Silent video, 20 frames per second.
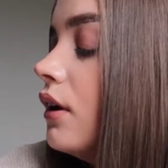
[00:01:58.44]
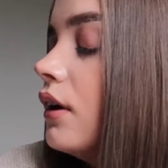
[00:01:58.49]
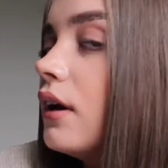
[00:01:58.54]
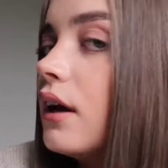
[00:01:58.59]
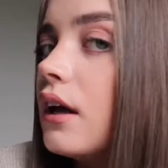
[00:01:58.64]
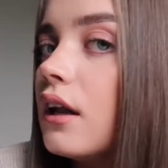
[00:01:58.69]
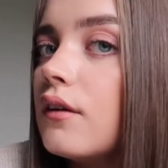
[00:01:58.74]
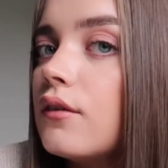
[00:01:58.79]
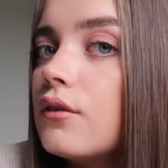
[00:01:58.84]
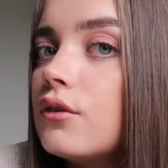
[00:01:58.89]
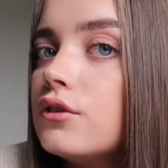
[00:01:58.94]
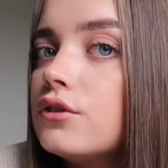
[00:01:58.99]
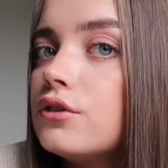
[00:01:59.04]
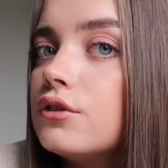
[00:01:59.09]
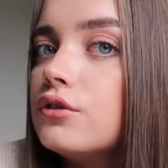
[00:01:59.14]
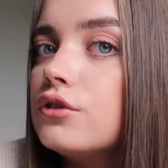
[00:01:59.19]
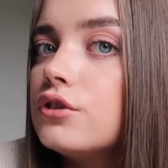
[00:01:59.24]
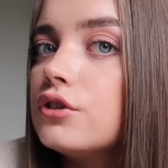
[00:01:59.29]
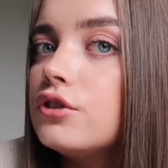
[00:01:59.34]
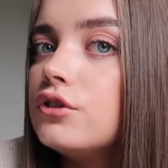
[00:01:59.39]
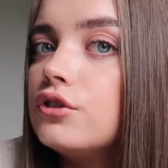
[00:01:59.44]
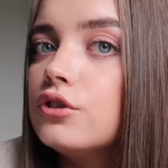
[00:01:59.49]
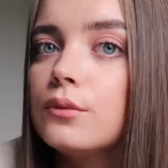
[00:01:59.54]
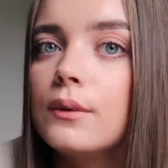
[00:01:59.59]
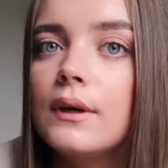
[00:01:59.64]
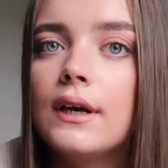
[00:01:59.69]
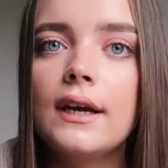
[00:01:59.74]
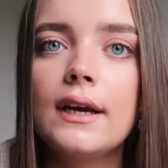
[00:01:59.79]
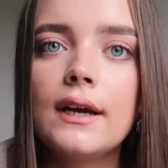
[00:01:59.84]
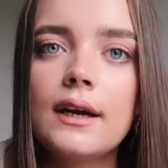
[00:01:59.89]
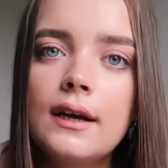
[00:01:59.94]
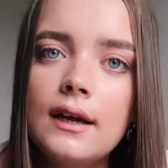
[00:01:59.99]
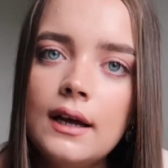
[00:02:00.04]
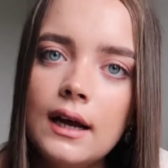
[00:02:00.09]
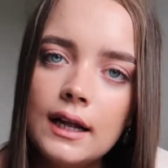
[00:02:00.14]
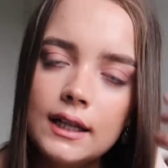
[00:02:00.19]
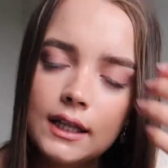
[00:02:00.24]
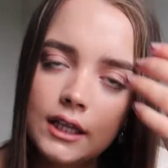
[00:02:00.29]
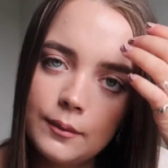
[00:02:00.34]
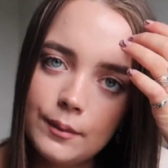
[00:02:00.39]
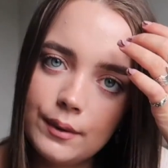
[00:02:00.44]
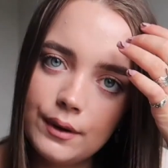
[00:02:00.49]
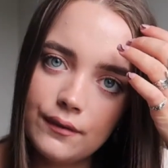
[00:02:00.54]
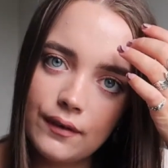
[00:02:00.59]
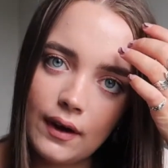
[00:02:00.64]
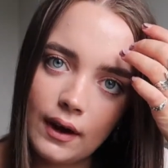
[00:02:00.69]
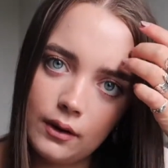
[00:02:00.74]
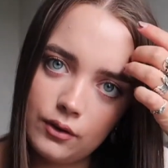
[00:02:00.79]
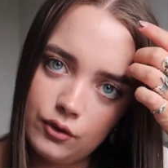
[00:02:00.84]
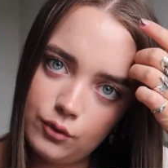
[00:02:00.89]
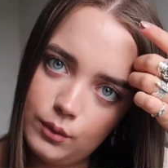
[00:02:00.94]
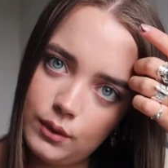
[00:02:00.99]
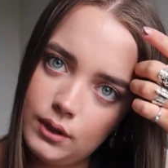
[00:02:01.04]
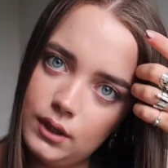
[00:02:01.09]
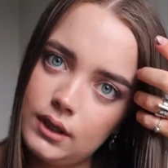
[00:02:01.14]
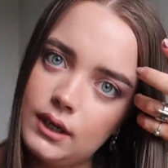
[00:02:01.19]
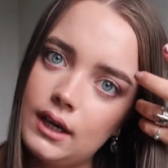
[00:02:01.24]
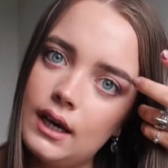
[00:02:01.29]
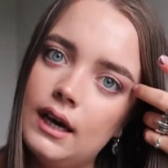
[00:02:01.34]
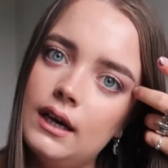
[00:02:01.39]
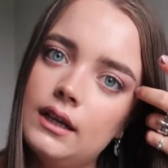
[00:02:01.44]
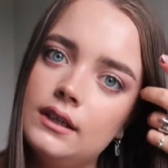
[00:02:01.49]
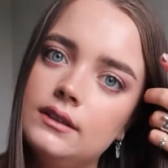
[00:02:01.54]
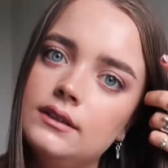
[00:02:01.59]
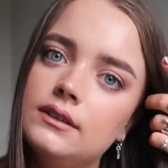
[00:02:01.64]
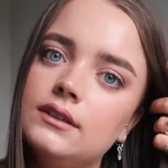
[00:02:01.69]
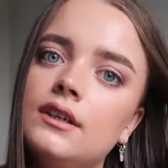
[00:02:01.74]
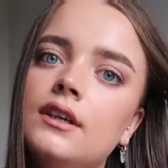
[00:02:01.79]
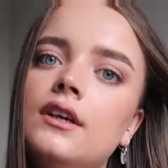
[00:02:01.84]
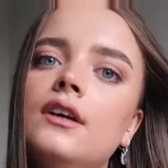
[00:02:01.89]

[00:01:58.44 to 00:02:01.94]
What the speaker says: and I'm also just doing a little bit of housework, and